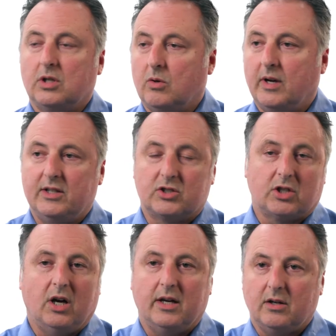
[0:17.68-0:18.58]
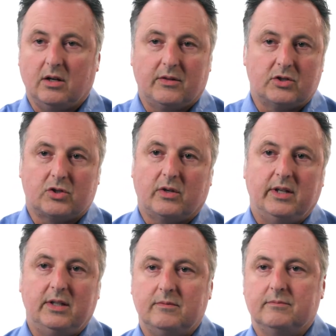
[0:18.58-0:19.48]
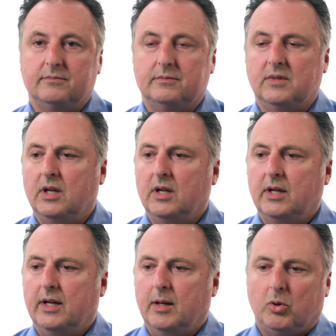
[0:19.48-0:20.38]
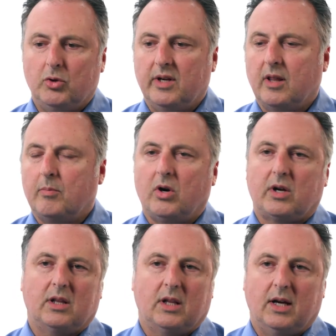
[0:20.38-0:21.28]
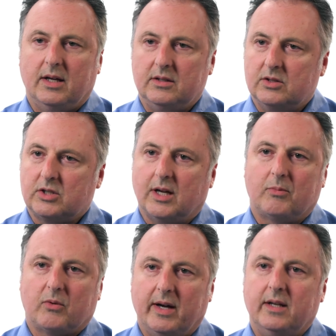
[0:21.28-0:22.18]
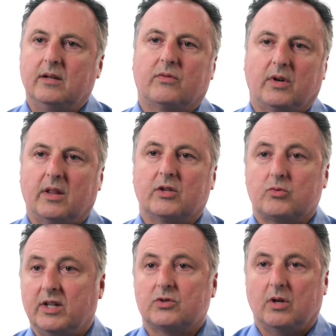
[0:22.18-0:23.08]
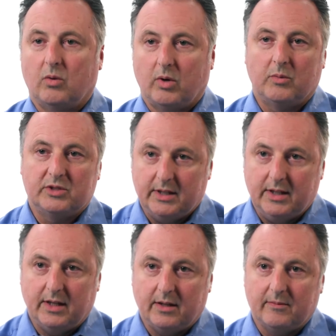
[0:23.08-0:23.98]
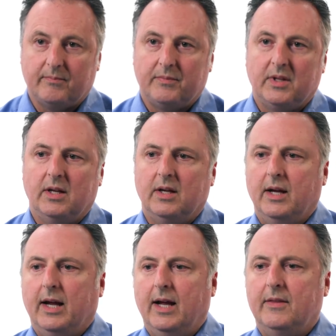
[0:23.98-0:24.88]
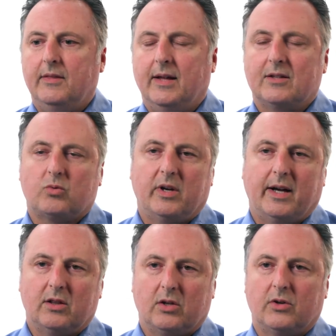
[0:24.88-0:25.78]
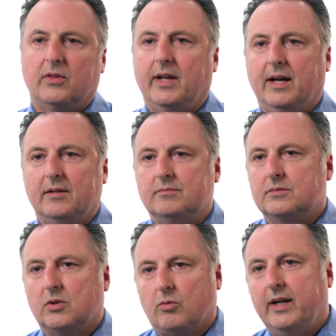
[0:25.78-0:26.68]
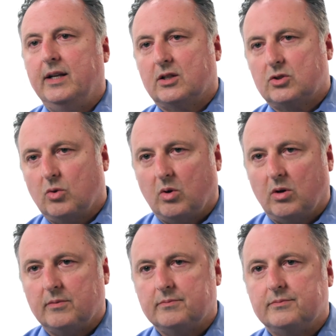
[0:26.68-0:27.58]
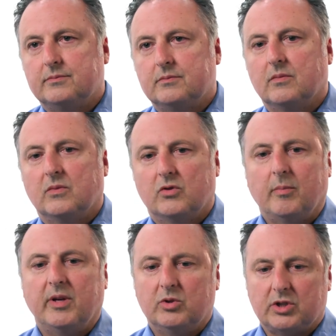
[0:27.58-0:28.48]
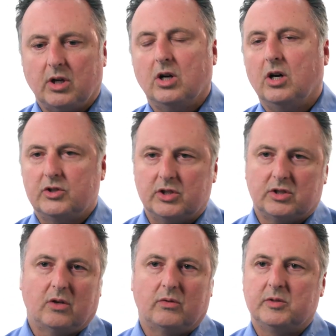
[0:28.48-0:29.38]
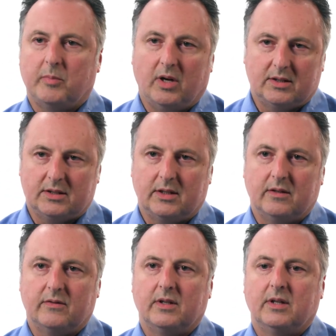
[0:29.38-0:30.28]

till I saw it on the street. And it pulled into the parking lot and stopped right in front of this restaurant where I was eating. And that's when I learned that right next door, somebody was unconscious, unresponsive,